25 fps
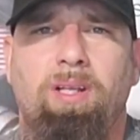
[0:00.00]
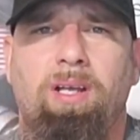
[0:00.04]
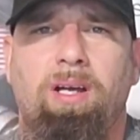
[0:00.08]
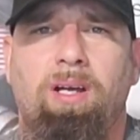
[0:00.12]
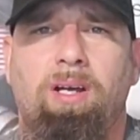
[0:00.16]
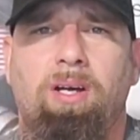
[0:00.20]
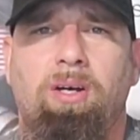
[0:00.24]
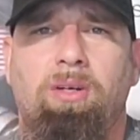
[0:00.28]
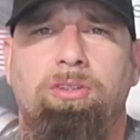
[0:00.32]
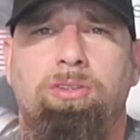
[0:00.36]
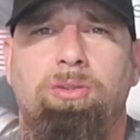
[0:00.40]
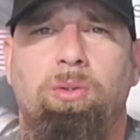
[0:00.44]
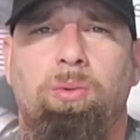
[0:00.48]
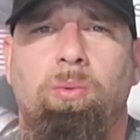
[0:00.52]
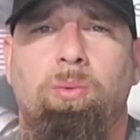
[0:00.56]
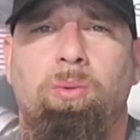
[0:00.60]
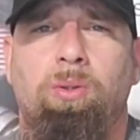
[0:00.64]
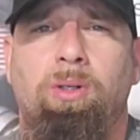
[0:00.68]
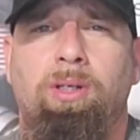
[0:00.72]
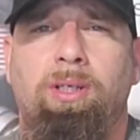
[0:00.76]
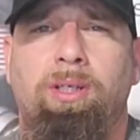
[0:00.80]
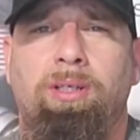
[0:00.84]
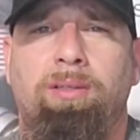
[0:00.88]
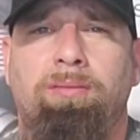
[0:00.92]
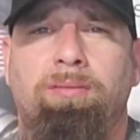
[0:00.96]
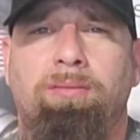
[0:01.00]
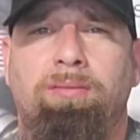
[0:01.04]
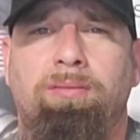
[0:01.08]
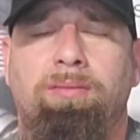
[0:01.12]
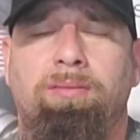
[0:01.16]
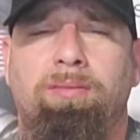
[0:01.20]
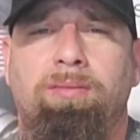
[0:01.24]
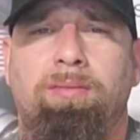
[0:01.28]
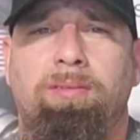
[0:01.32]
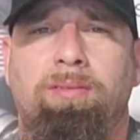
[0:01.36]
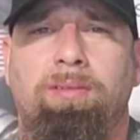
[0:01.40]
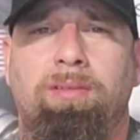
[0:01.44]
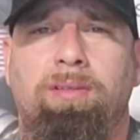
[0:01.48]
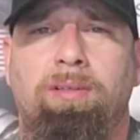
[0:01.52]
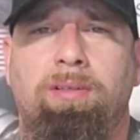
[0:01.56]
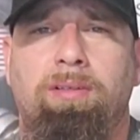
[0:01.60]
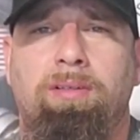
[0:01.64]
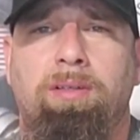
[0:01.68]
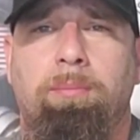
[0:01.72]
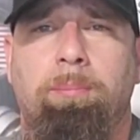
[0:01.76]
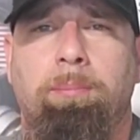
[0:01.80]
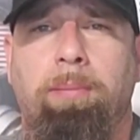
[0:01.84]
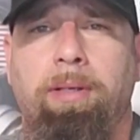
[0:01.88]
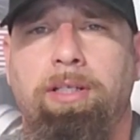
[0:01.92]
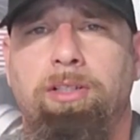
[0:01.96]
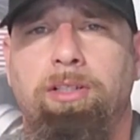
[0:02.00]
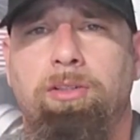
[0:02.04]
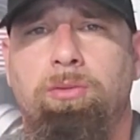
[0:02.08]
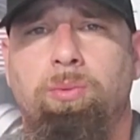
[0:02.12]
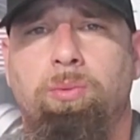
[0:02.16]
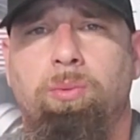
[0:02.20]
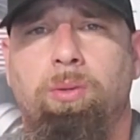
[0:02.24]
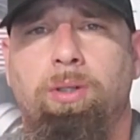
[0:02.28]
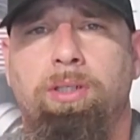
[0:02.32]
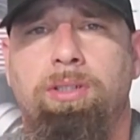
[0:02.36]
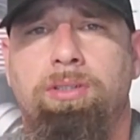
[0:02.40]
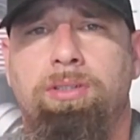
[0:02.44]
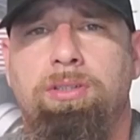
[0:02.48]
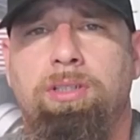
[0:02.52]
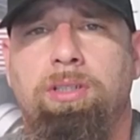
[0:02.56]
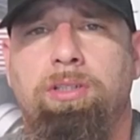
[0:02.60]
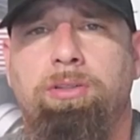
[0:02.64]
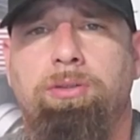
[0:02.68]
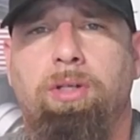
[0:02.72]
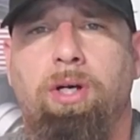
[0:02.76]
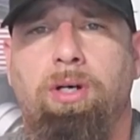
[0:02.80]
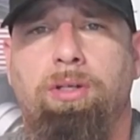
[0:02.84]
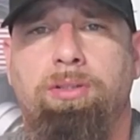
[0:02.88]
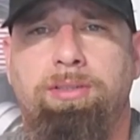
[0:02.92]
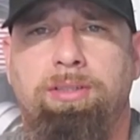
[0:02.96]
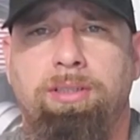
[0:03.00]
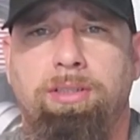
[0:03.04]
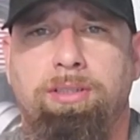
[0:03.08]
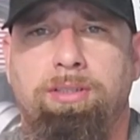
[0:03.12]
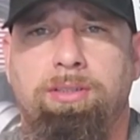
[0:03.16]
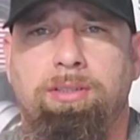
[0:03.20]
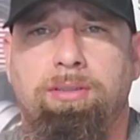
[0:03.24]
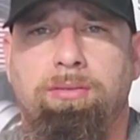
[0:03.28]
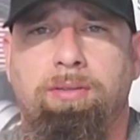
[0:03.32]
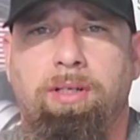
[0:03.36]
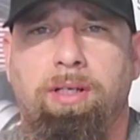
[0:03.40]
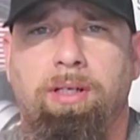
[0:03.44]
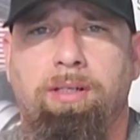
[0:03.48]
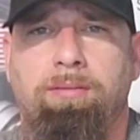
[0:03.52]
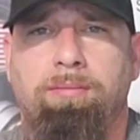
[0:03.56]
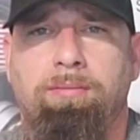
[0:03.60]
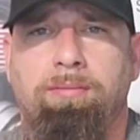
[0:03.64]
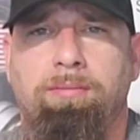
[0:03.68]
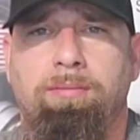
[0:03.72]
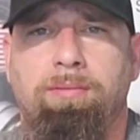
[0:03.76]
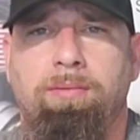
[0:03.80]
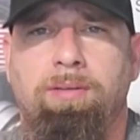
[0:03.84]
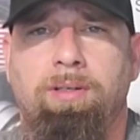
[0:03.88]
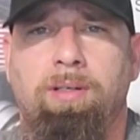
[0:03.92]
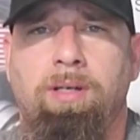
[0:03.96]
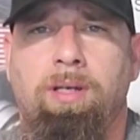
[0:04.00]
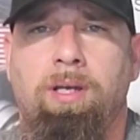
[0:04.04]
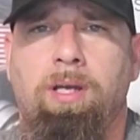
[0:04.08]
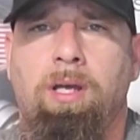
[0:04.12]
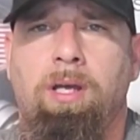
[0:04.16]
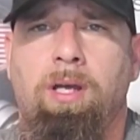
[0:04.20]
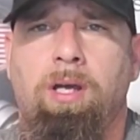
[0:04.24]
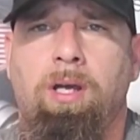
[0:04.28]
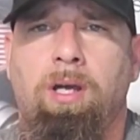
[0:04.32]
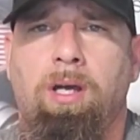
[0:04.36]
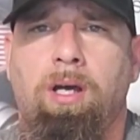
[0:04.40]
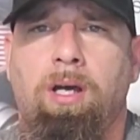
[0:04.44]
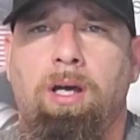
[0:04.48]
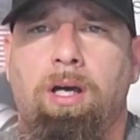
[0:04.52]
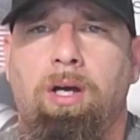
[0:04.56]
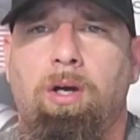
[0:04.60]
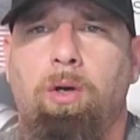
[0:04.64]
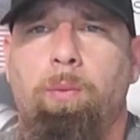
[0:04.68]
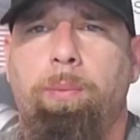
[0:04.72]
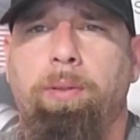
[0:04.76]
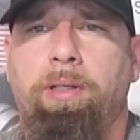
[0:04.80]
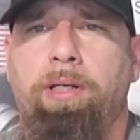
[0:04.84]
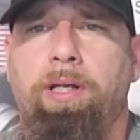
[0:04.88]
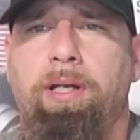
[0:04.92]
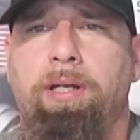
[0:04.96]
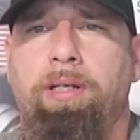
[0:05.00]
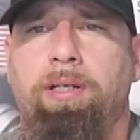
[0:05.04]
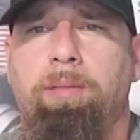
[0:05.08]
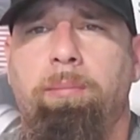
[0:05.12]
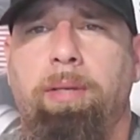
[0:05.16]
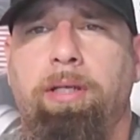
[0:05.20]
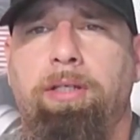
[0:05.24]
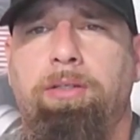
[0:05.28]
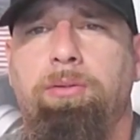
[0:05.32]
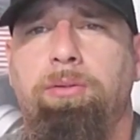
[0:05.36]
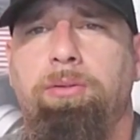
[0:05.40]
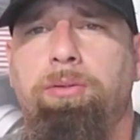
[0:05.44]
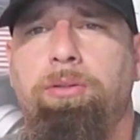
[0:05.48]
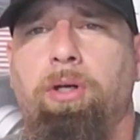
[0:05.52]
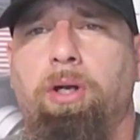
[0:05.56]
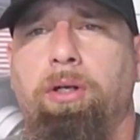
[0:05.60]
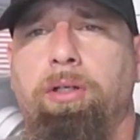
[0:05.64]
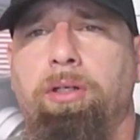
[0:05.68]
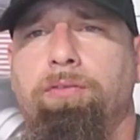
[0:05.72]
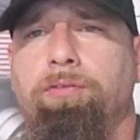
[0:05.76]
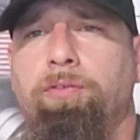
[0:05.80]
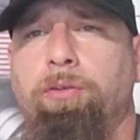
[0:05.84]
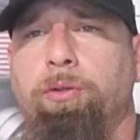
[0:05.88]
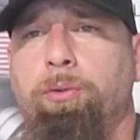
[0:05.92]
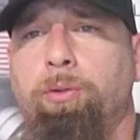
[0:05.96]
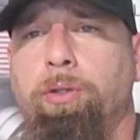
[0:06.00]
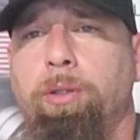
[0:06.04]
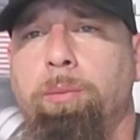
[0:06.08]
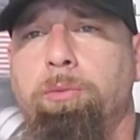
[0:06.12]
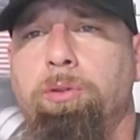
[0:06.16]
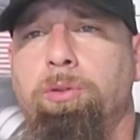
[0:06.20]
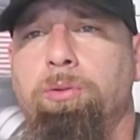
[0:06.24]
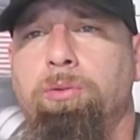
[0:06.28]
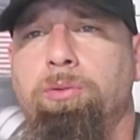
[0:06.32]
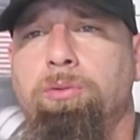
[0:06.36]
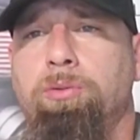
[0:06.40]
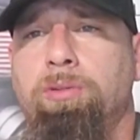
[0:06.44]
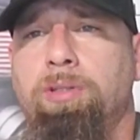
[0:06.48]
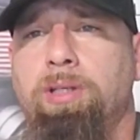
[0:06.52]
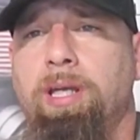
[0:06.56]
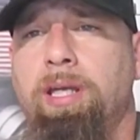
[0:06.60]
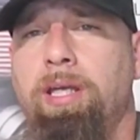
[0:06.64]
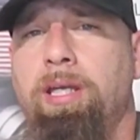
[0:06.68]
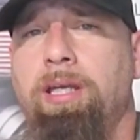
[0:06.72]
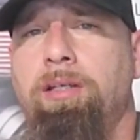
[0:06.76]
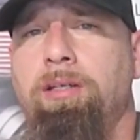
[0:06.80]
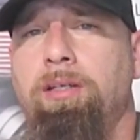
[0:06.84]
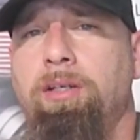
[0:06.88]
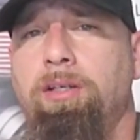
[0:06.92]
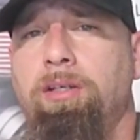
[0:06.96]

So one, the biggest one, it's going to draw attention, right? Open carry can make you a target for criminals and